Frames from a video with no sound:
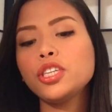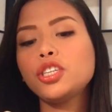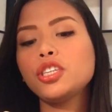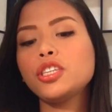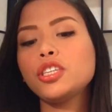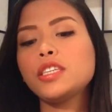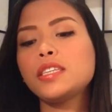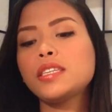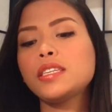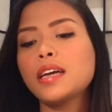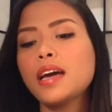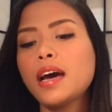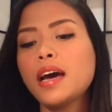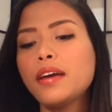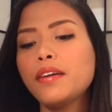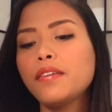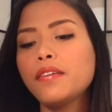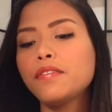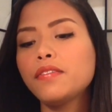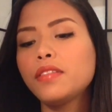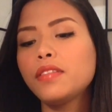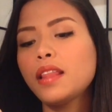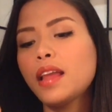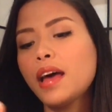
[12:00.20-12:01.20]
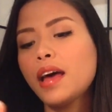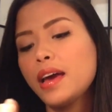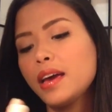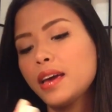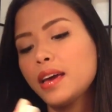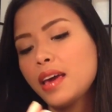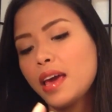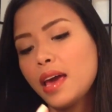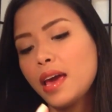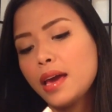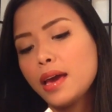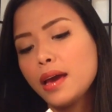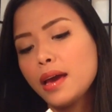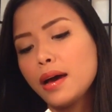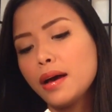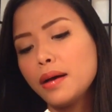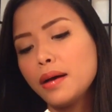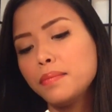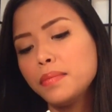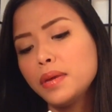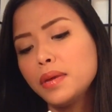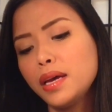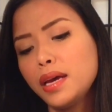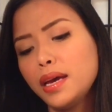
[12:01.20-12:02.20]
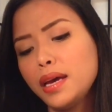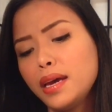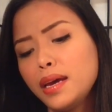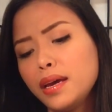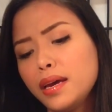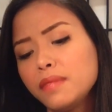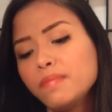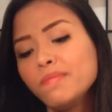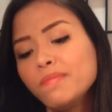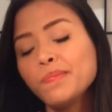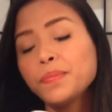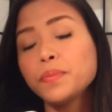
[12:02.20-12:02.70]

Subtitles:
just kind of like a